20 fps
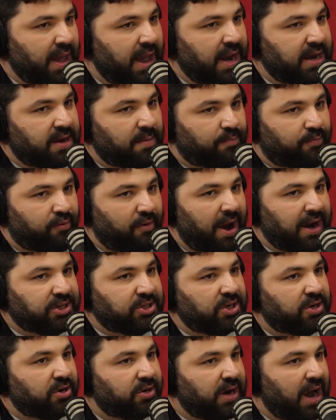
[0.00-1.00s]
And
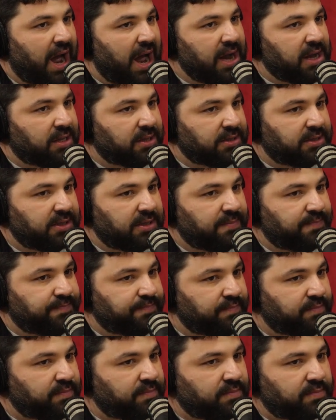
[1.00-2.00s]
depression or
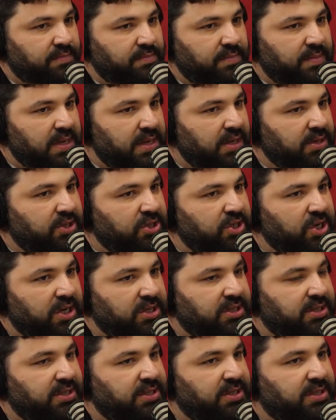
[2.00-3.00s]
nihilism
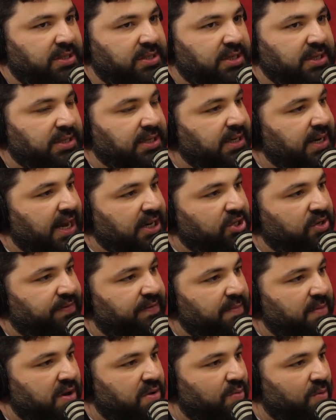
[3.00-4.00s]
just disconnects you
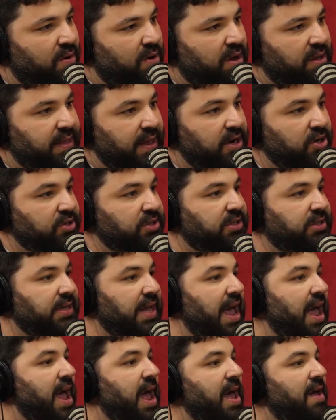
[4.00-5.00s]
from this world and you
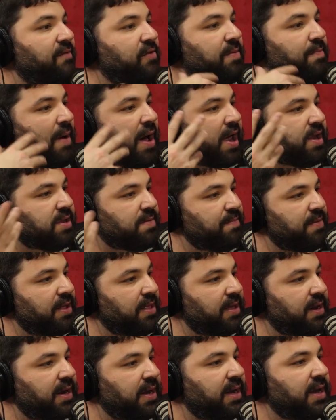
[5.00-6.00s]
see every
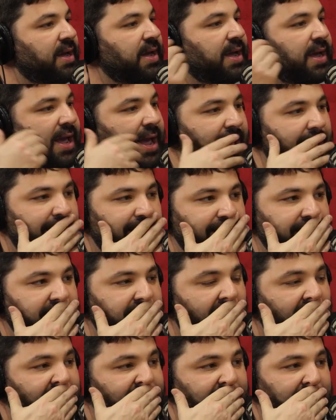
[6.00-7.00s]
possibility
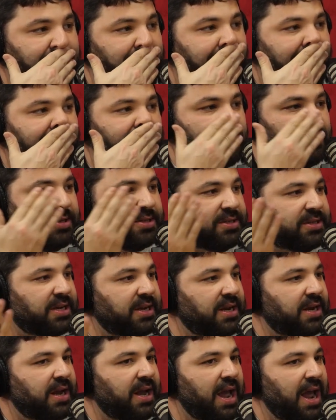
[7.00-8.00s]
and none of it matters.
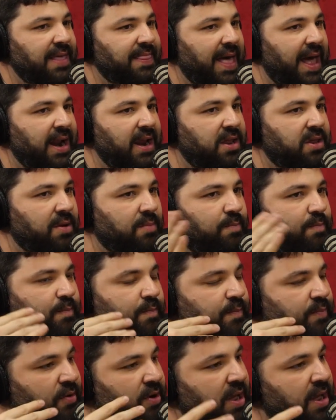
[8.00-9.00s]
And that is a
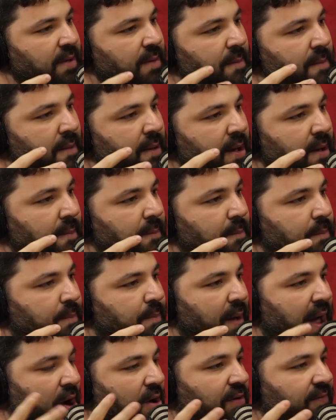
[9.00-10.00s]
pretty
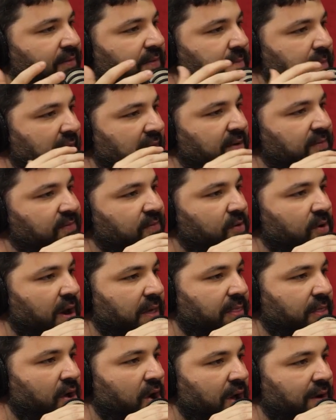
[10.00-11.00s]
powerful metaphor,
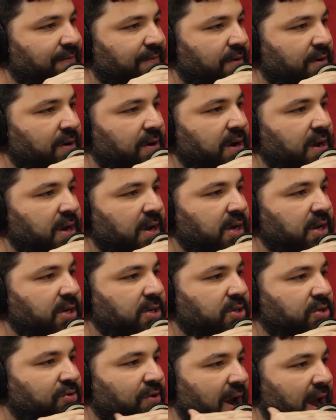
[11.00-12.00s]
I thought, for
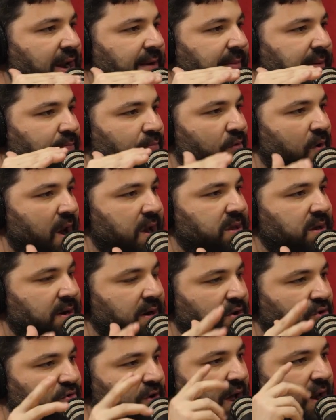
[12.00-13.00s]
trying to be
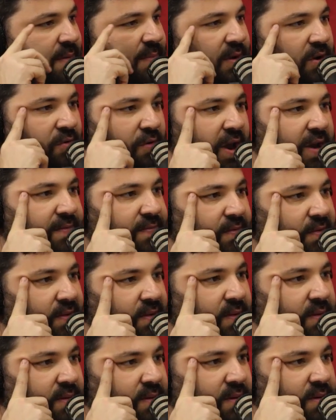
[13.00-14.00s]
present and trying to be
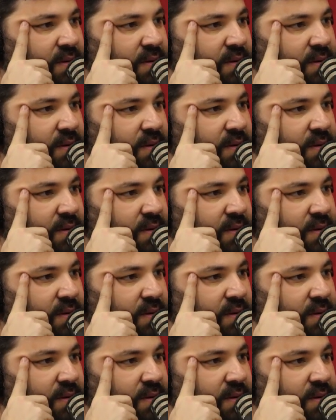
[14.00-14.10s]
grateful.